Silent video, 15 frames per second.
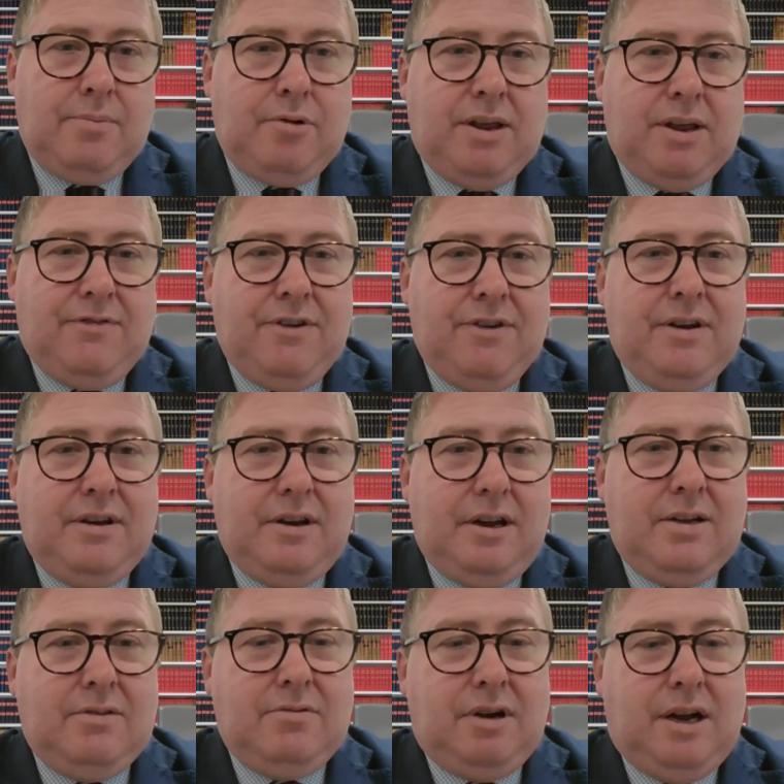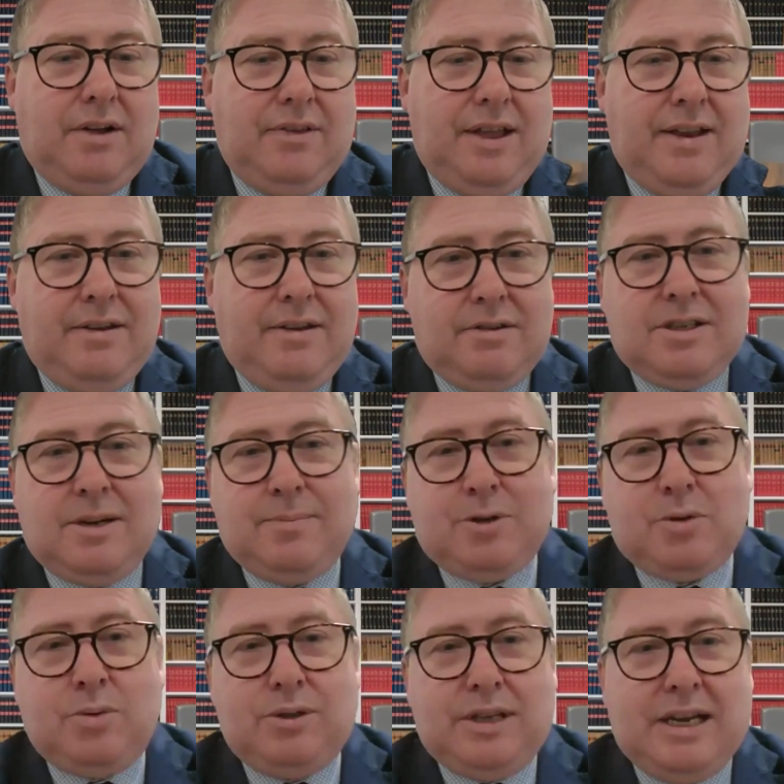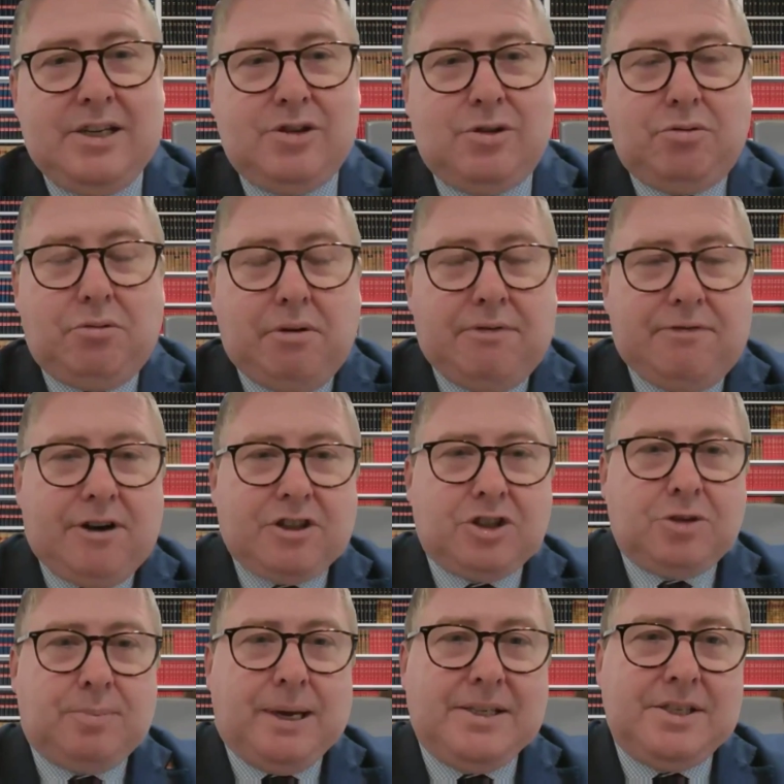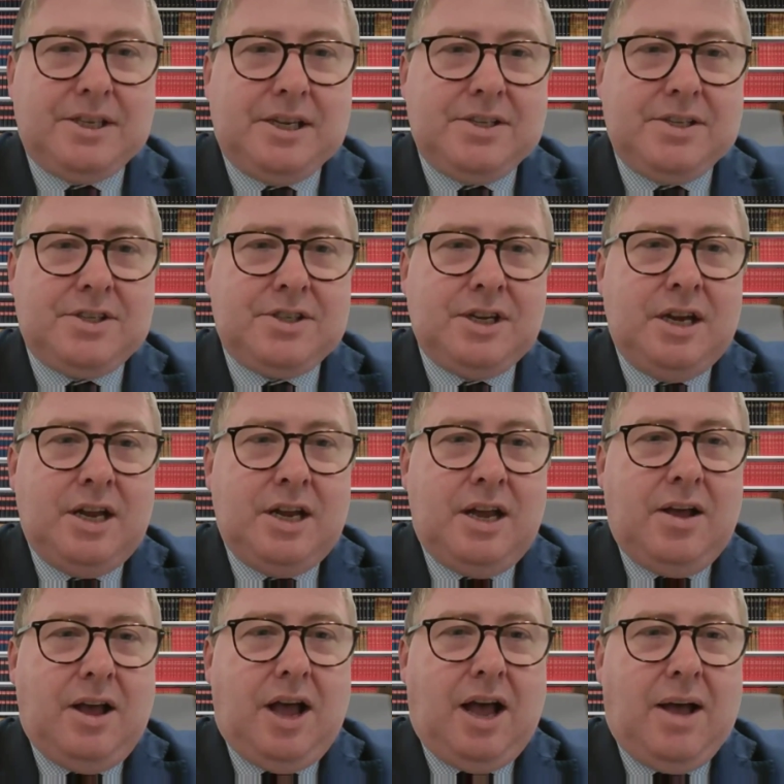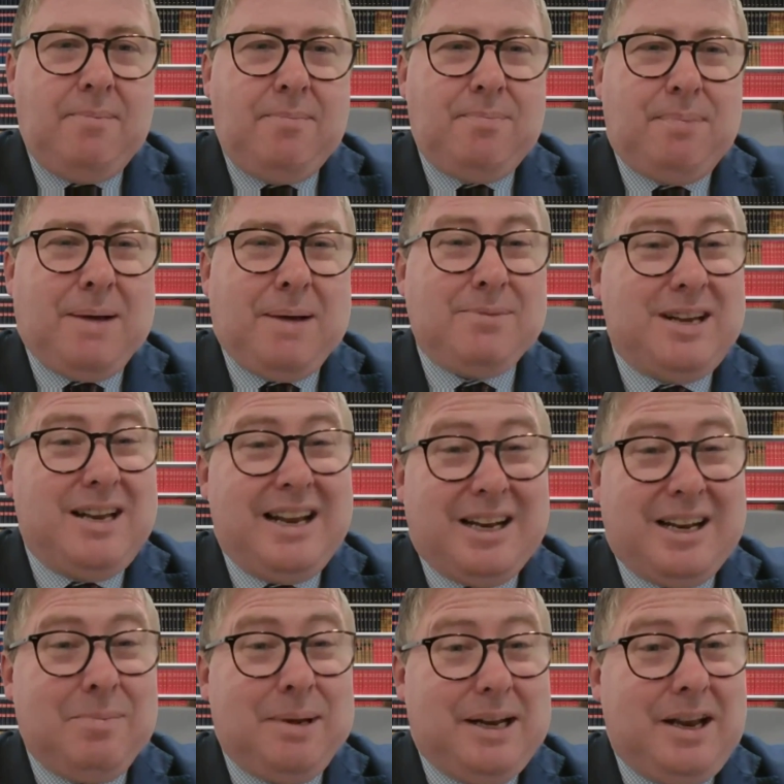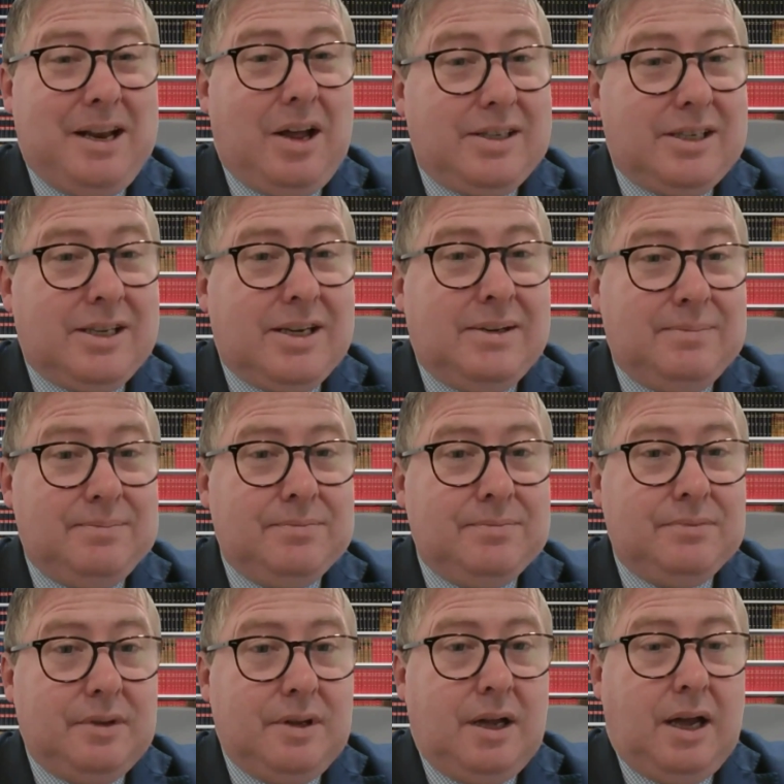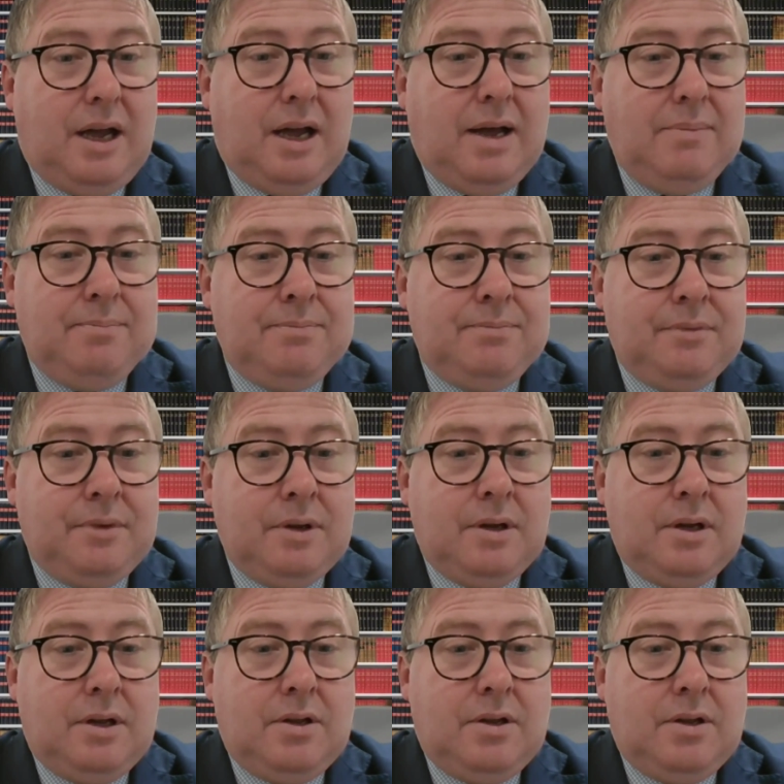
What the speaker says: brief and then subsequent days on a refresher basis, perhaps a little bit lighter than